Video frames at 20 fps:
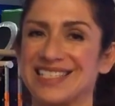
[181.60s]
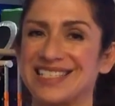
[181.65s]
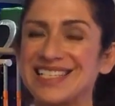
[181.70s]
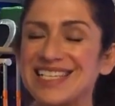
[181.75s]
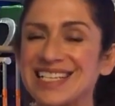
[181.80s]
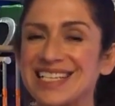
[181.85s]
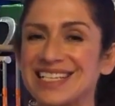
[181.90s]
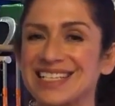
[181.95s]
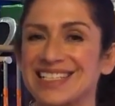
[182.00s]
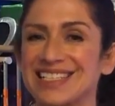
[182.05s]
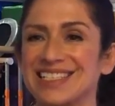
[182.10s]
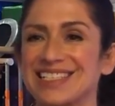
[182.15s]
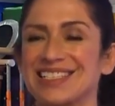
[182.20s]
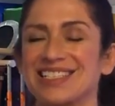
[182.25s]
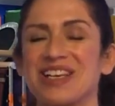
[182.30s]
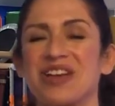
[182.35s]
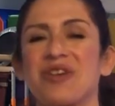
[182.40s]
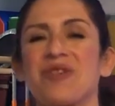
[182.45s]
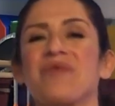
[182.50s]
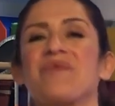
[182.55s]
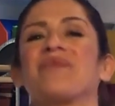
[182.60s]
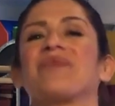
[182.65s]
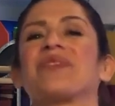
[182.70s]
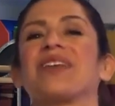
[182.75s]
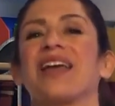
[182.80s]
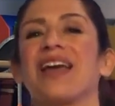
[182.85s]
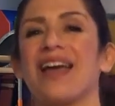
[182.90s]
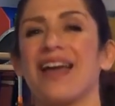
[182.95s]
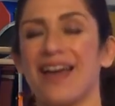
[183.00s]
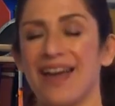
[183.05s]
6,
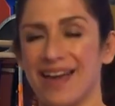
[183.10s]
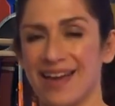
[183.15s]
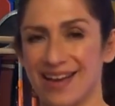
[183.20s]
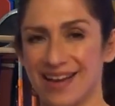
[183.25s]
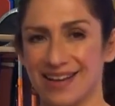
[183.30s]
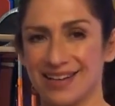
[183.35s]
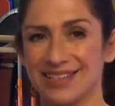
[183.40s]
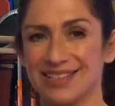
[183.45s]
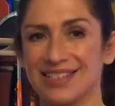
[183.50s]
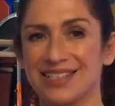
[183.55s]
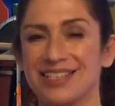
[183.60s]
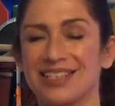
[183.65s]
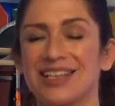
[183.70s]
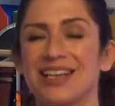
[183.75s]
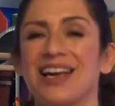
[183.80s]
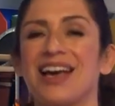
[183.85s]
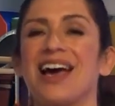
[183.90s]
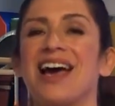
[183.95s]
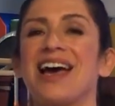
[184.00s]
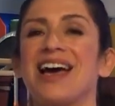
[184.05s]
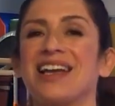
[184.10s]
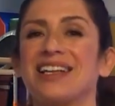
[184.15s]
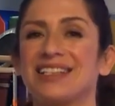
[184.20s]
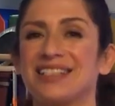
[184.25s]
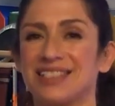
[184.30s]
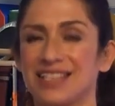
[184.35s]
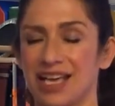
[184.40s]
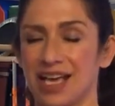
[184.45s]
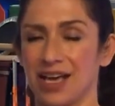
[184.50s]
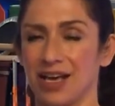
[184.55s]
8,
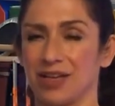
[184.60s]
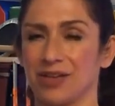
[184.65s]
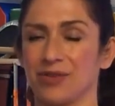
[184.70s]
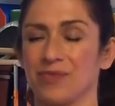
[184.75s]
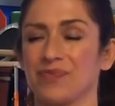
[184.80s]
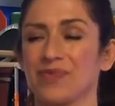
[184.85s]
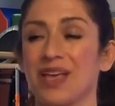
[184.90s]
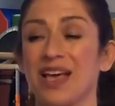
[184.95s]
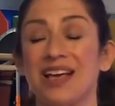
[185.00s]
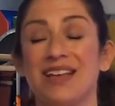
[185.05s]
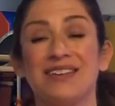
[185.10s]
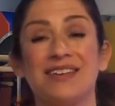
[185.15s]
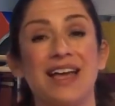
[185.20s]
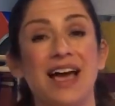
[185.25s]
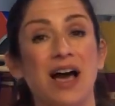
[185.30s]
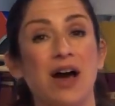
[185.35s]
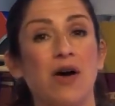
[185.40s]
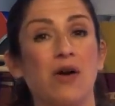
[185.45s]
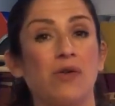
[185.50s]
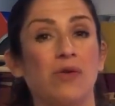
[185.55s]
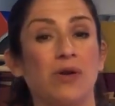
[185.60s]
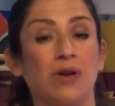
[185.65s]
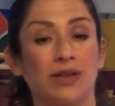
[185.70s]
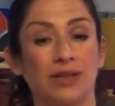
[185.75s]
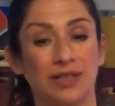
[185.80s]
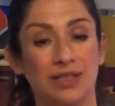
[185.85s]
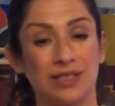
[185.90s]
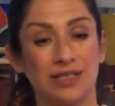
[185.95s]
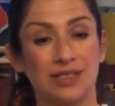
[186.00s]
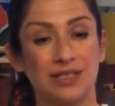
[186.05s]
10. Now,
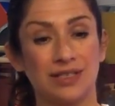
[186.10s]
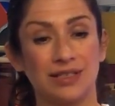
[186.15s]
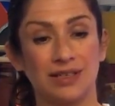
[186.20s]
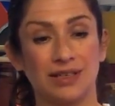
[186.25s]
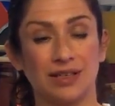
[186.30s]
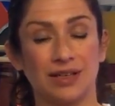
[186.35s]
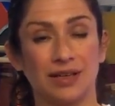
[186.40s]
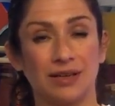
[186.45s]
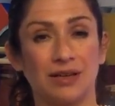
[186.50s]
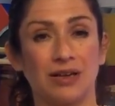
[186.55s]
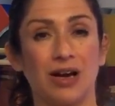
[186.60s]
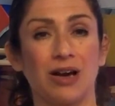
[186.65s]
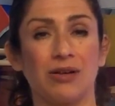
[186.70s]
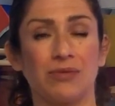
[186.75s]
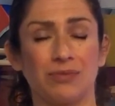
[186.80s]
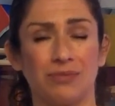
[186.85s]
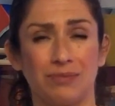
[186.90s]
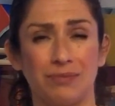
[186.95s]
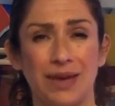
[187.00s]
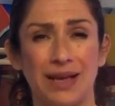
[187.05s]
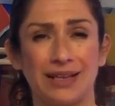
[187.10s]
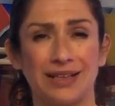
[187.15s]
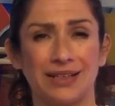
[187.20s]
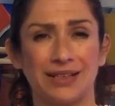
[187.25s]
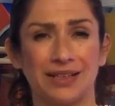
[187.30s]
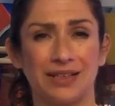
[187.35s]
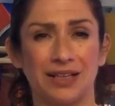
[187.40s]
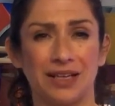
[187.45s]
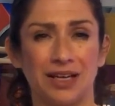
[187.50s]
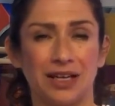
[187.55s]
let's make
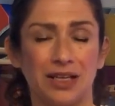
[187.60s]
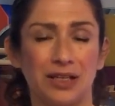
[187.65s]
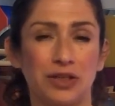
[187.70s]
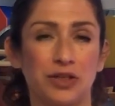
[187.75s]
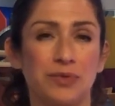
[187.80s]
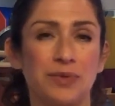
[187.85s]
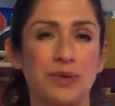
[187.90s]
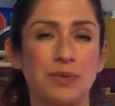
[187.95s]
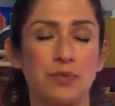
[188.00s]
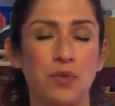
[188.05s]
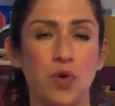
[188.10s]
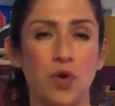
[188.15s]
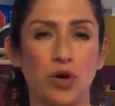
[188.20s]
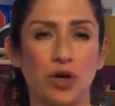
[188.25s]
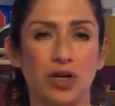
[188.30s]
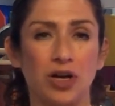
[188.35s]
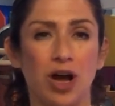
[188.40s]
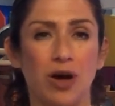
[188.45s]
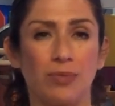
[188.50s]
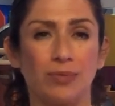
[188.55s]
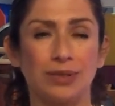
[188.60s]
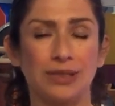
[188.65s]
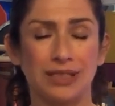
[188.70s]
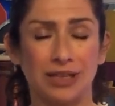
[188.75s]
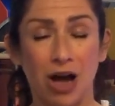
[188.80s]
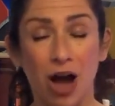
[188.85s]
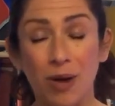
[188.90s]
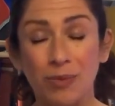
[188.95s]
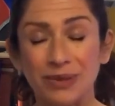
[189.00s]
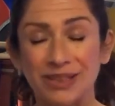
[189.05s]
it a little bit more
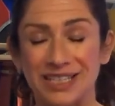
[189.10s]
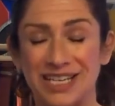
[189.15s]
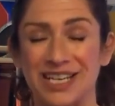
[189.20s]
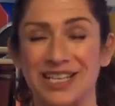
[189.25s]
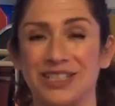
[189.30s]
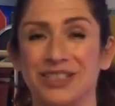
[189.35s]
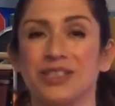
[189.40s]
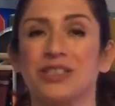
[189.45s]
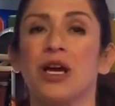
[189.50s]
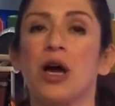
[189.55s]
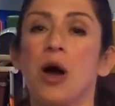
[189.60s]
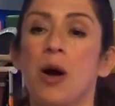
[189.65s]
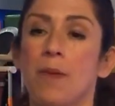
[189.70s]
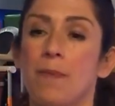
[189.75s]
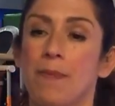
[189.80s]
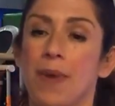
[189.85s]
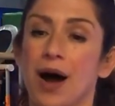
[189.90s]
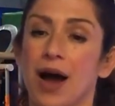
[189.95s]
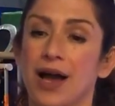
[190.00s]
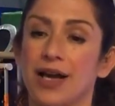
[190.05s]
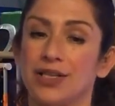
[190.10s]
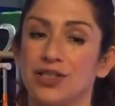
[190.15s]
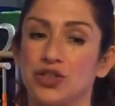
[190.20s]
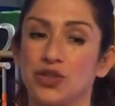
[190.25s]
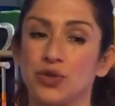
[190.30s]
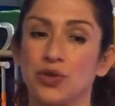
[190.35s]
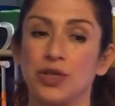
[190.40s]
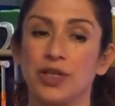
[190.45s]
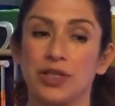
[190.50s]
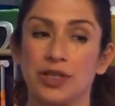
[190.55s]
complicated by
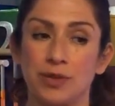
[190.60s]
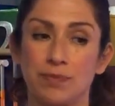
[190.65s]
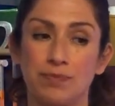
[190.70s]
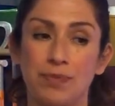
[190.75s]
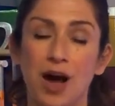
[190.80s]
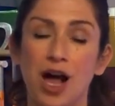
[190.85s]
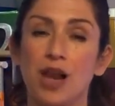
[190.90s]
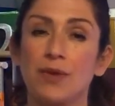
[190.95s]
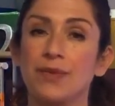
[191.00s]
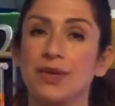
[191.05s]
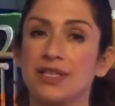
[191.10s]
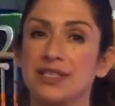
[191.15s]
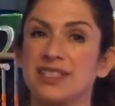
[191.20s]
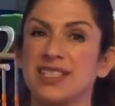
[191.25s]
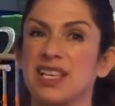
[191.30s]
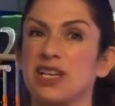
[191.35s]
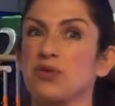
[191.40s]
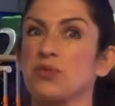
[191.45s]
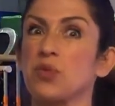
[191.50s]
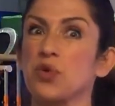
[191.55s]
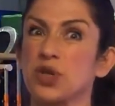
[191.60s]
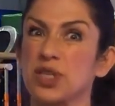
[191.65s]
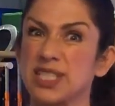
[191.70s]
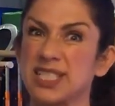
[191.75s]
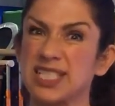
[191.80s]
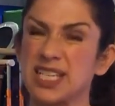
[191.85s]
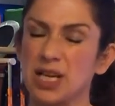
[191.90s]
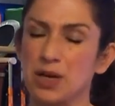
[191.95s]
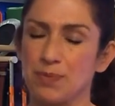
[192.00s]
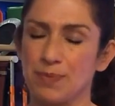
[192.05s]
doing the palmas that are more
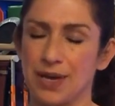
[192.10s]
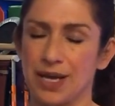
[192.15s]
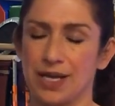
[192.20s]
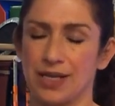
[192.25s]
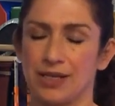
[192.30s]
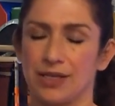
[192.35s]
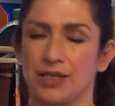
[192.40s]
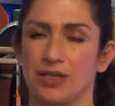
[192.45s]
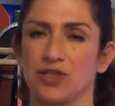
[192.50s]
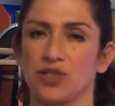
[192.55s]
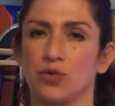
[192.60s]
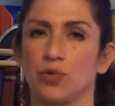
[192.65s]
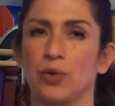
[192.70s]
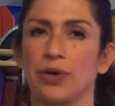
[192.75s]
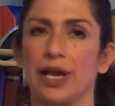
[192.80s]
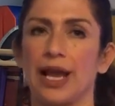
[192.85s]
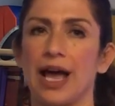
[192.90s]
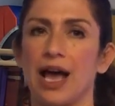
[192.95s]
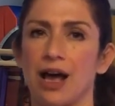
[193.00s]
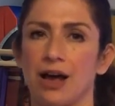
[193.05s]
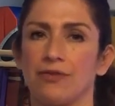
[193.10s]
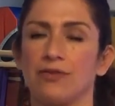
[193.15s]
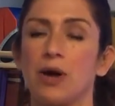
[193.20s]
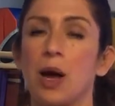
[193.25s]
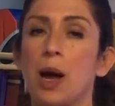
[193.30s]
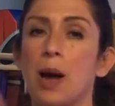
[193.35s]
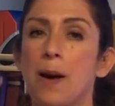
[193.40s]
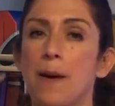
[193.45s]
syncopated. So we have